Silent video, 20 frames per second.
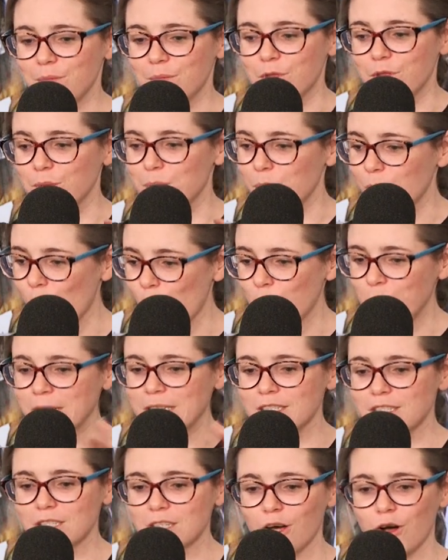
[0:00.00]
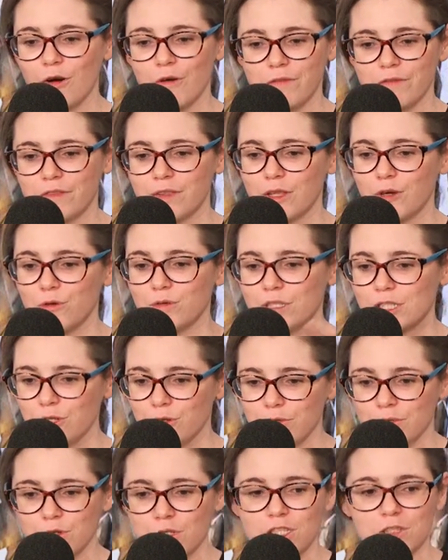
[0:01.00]
the moments of those
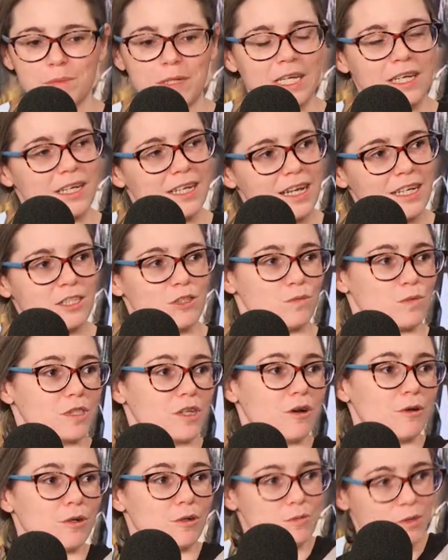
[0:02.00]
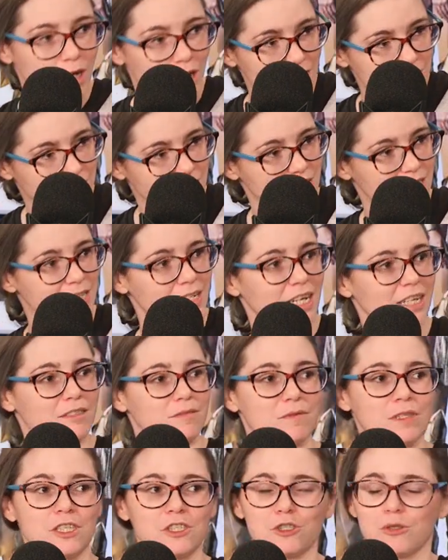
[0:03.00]
universes being connected. Rosario Dawson is
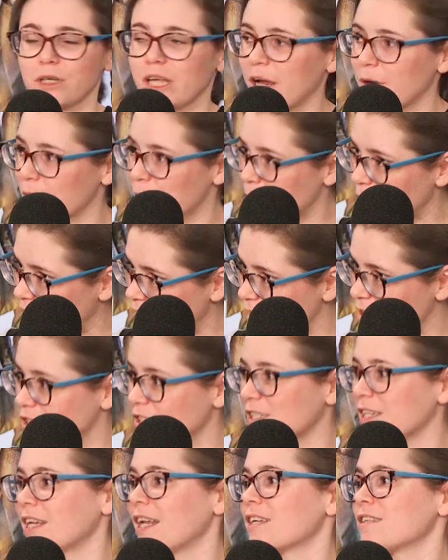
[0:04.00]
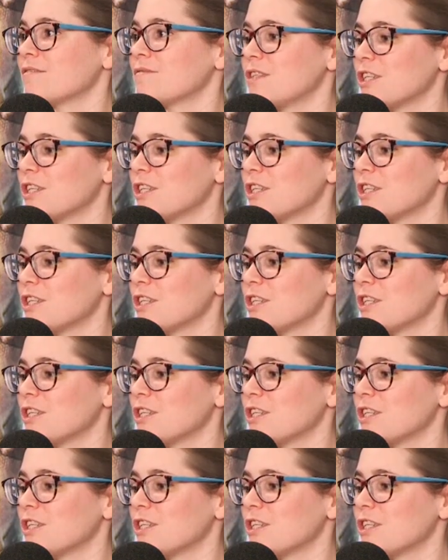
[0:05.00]
connective tissue. Yeah. Karen Page is connective